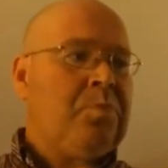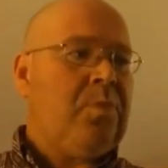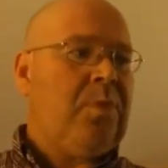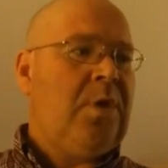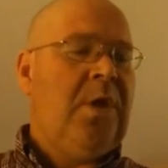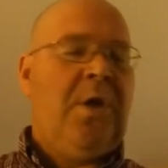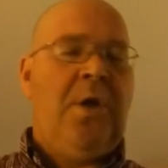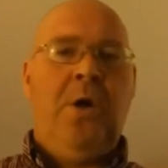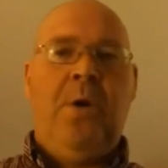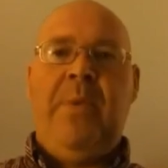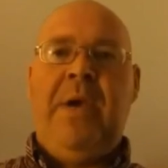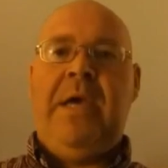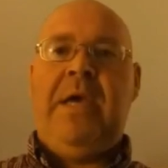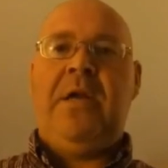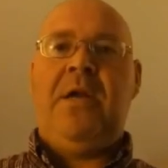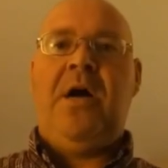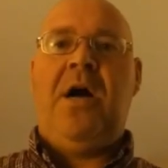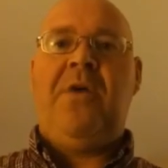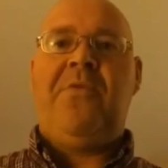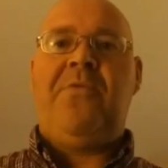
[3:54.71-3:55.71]
You know, make
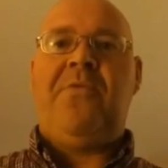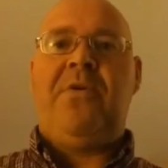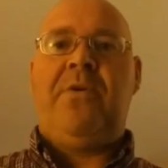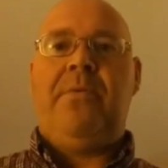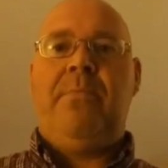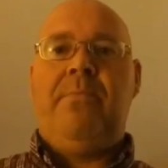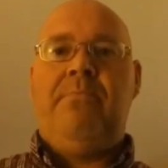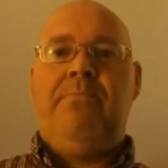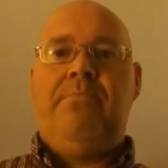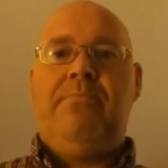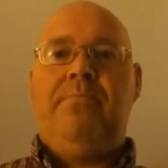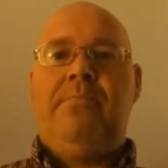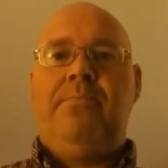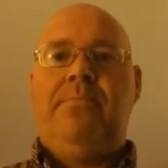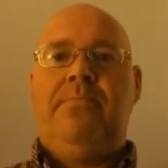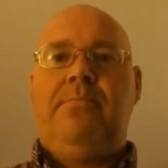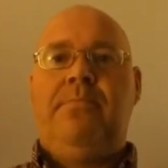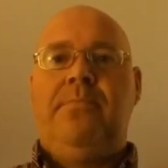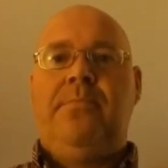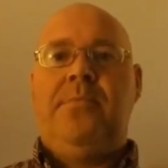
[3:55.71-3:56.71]
an offer.
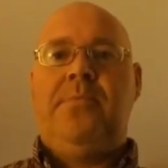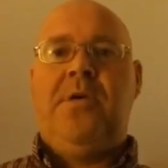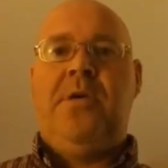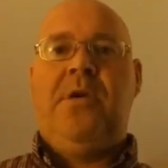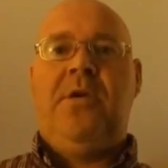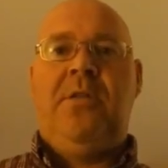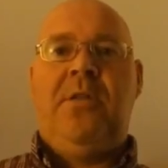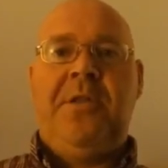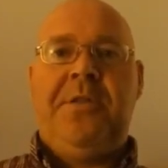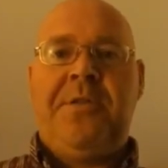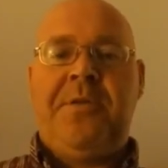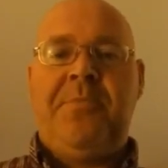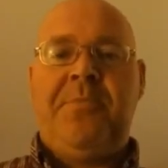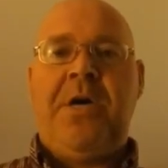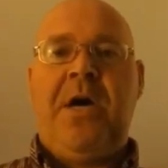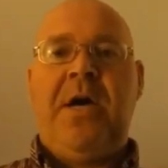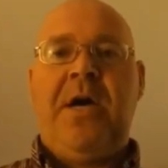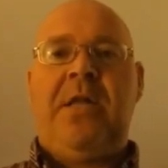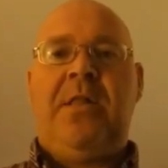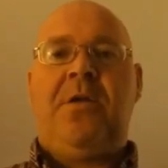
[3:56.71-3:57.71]
Let them
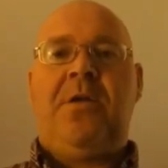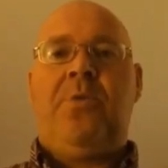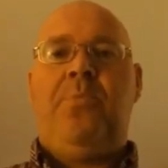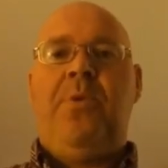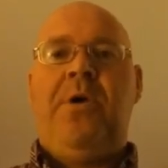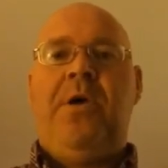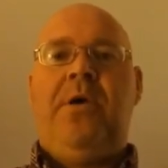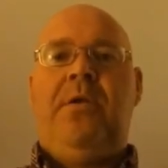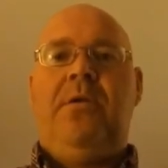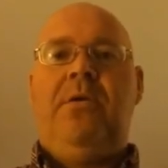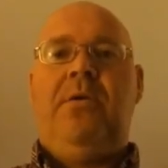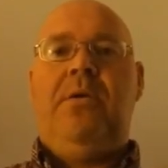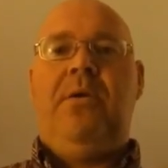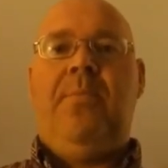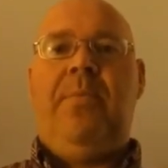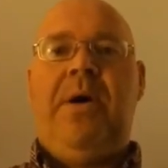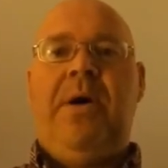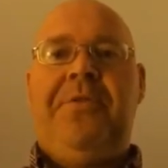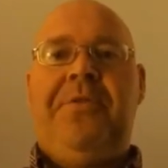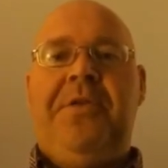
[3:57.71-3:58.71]
talk a little bit
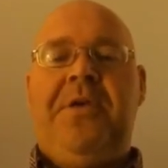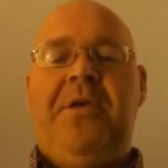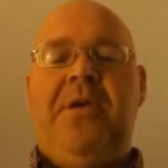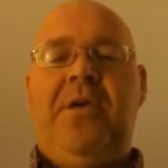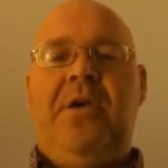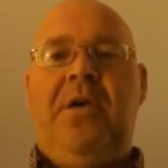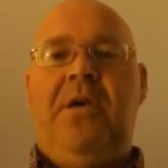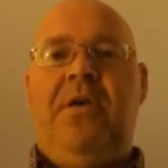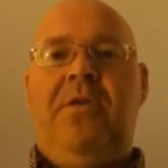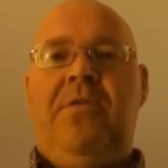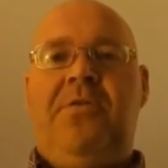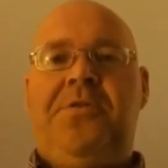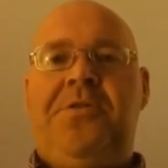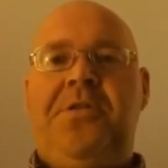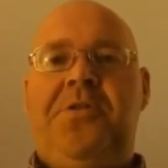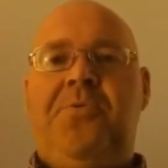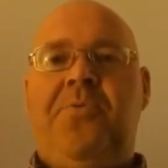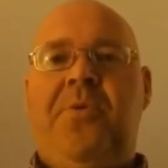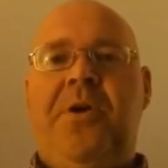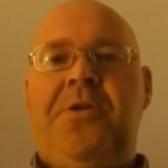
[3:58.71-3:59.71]
about the, the
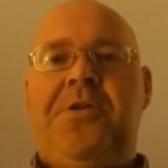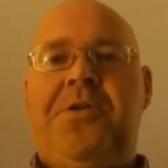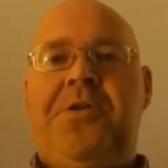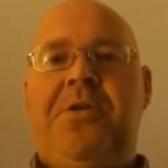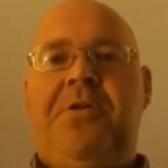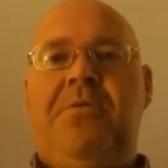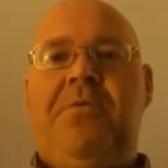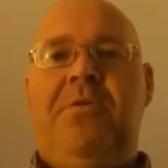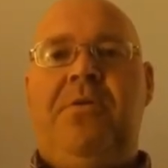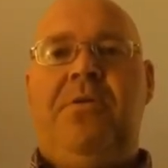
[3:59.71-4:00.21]
situation,